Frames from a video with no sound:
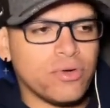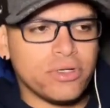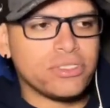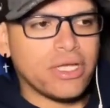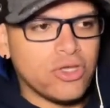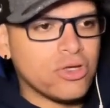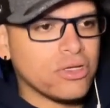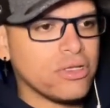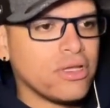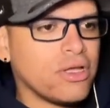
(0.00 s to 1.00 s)
It's like you
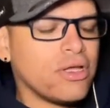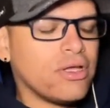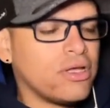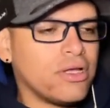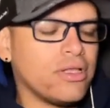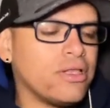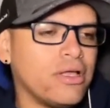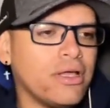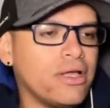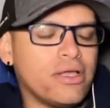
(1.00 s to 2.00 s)
could.
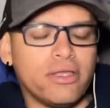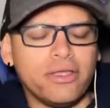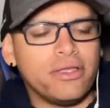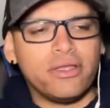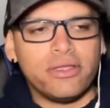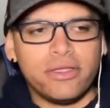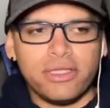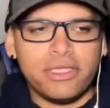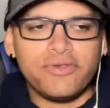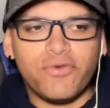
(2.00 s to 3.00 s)
Uh,
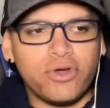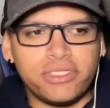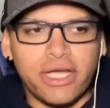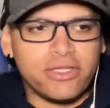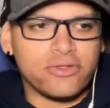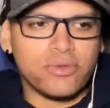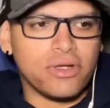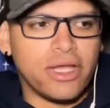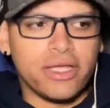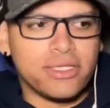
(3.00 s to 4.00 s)
these voice actors were
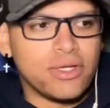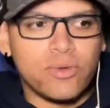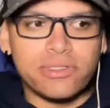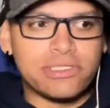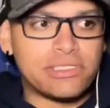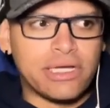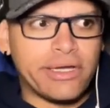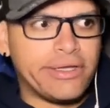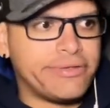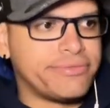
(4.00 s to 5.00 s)
like doing
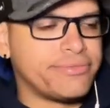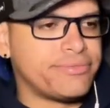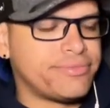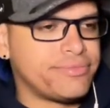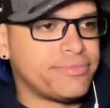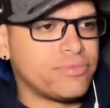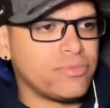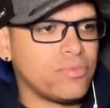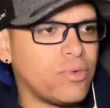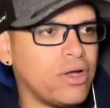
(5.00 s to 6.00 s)
something Aya,
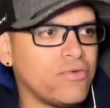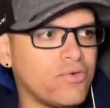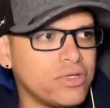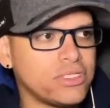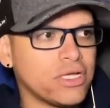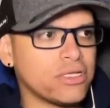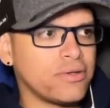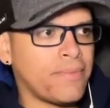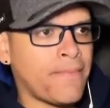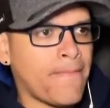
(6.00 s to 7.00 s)
right? while voice acting.
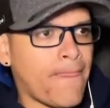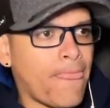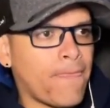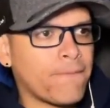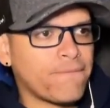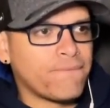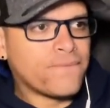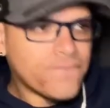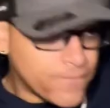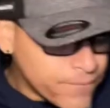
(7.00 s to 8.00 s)
I'm Suzumi Aogiri.